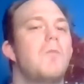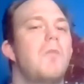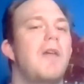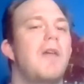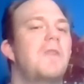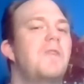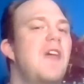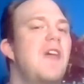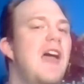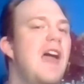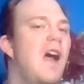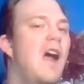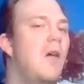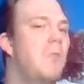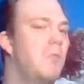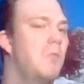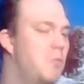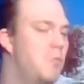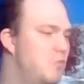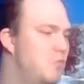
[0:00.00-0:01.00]
But
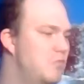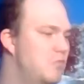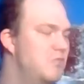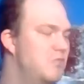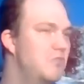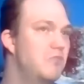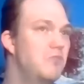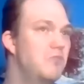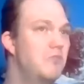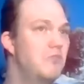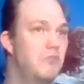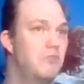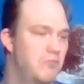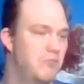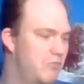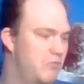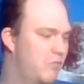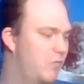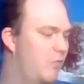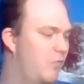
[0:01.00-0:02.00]
they're
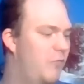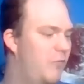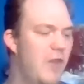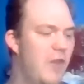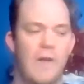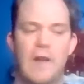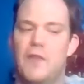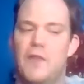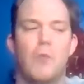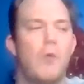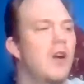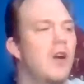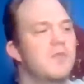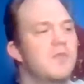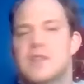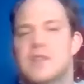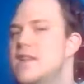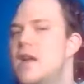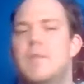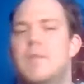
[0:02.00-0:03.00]
feeling it the worst
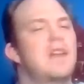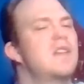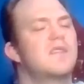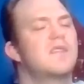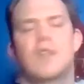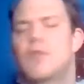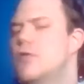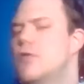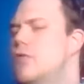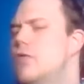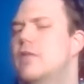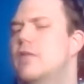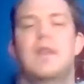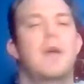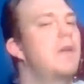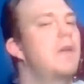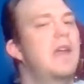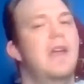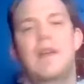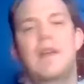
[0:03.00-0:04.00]
because they're being secluded.
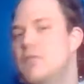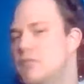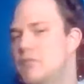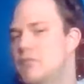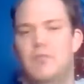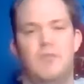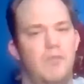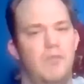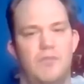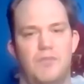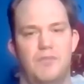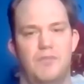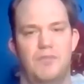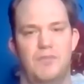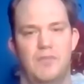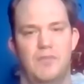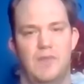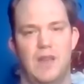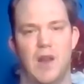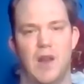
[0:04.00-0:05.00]
They're being,
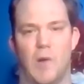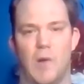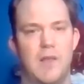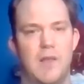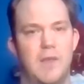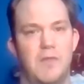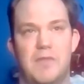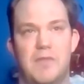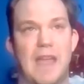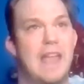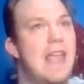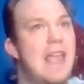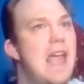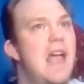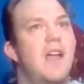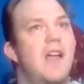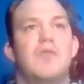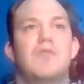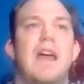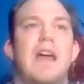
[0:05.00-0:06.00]
you know, and they
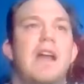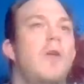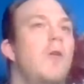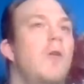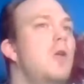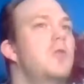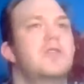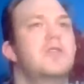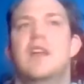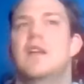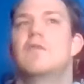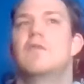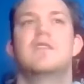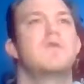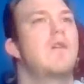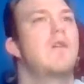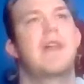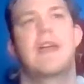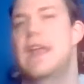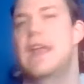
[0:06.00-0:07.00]
can't, they don't understand the
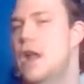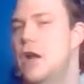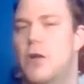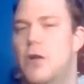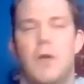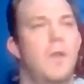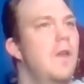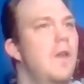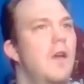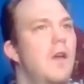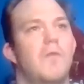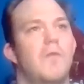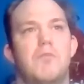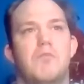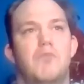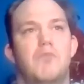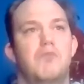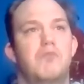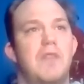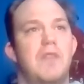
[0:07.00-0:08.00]
reason why they can't go to their,
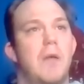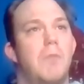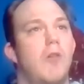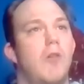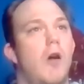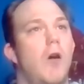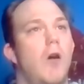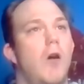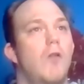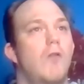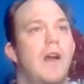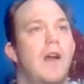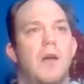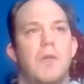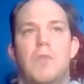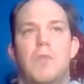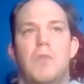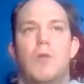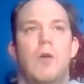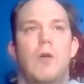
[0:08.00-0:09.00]
their
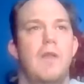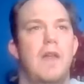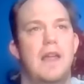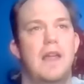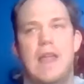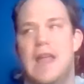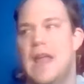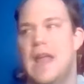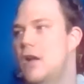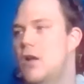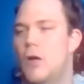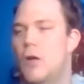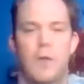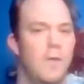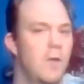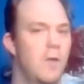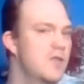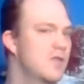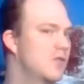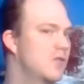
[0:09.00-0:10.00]
program, or they can't go to
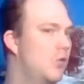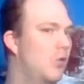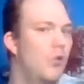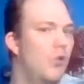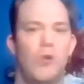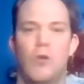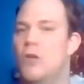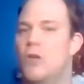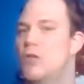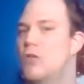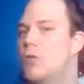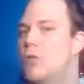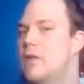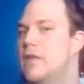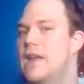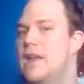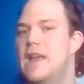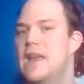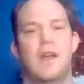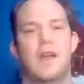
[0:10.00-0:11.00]
their school, or
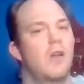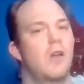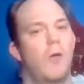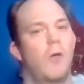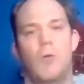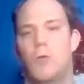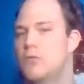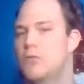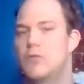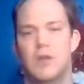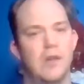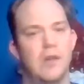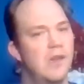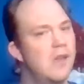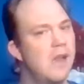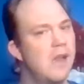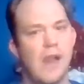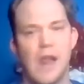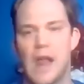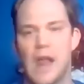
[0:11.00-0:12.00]
they can't go
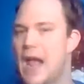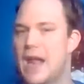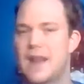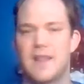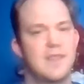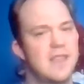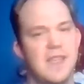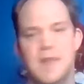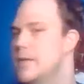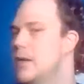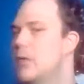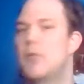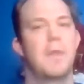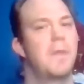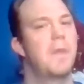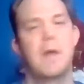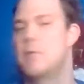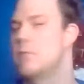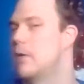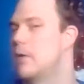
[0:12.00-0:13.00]
and see people
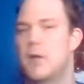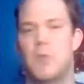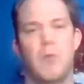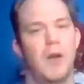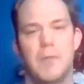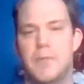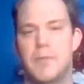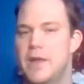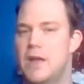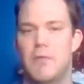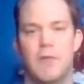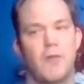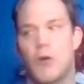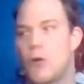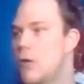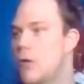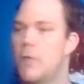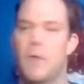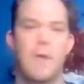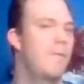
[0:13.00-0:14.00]
that they really want to be with
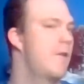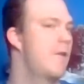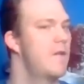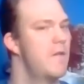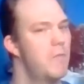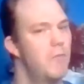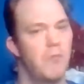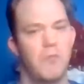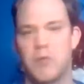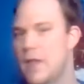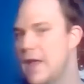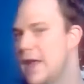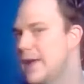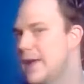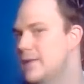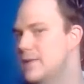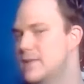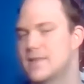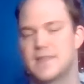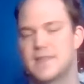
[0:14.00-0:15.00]
or go to their favorite
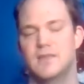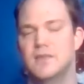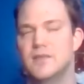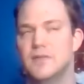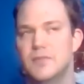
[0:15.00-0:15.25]
place.